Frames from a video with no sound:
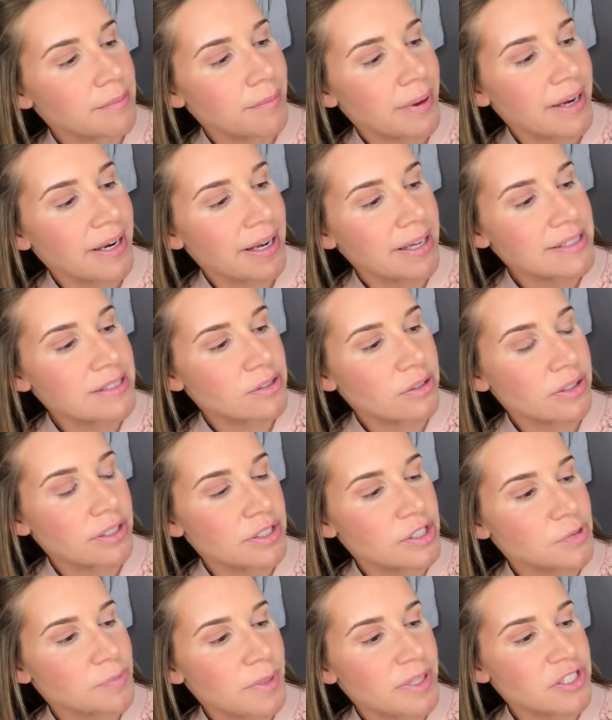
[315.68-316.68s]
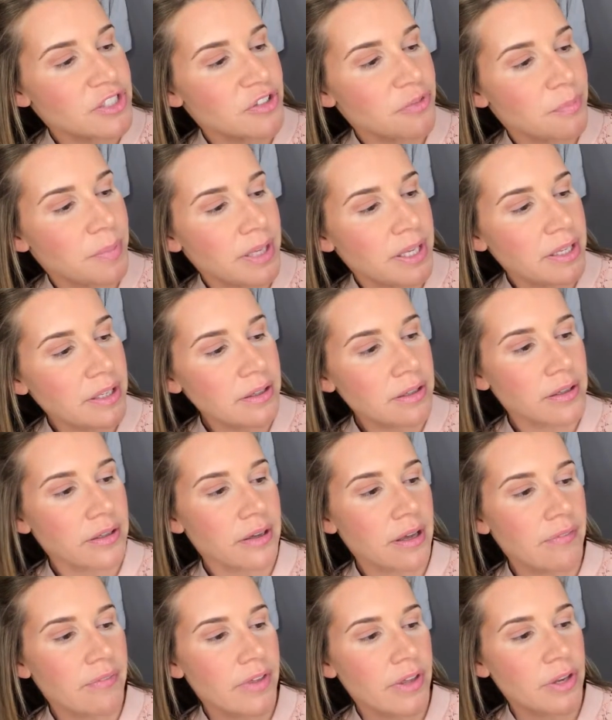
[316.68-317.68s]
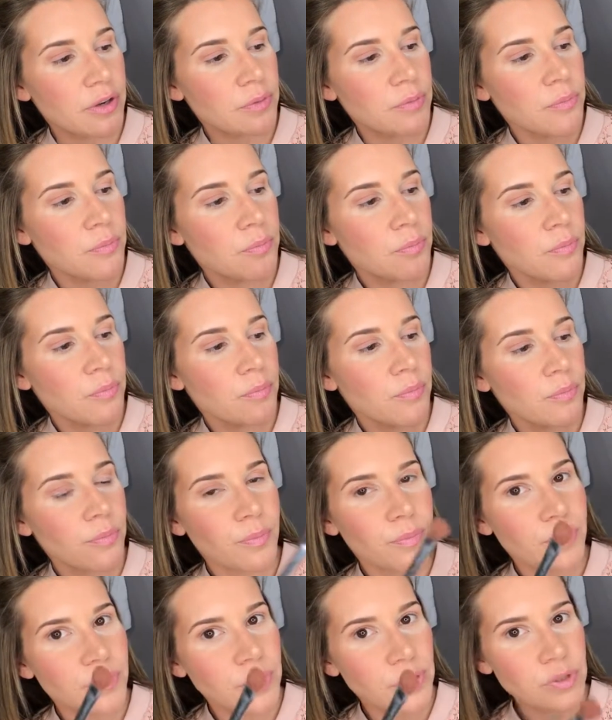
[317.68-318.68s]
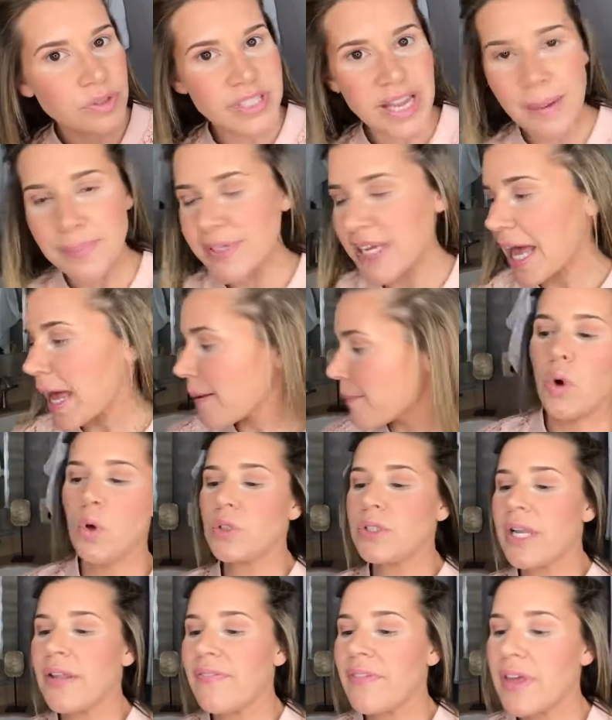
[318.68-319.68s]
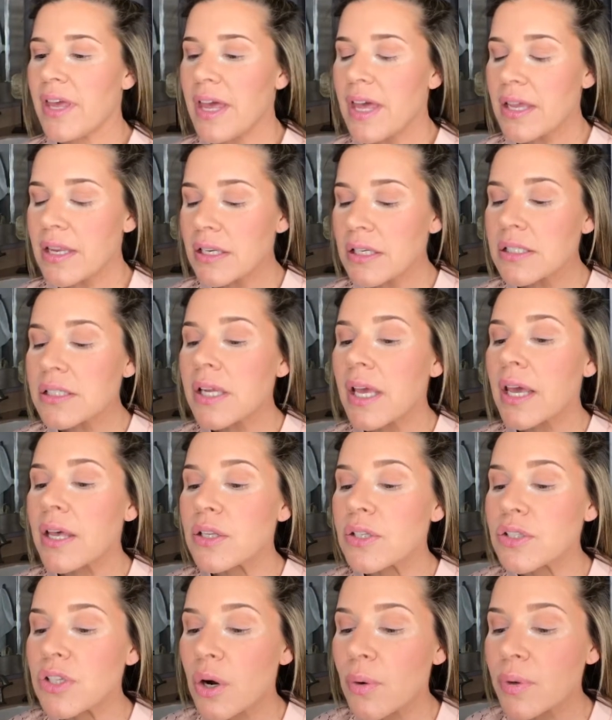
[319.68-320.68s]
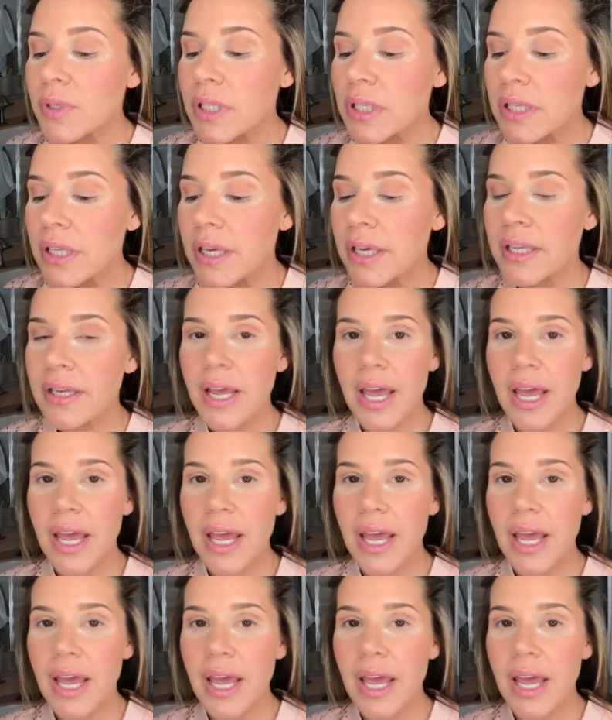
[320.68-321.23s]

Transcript: my nice little expensive pink and then we'll tap tap. Hold it at the end and start with the lid.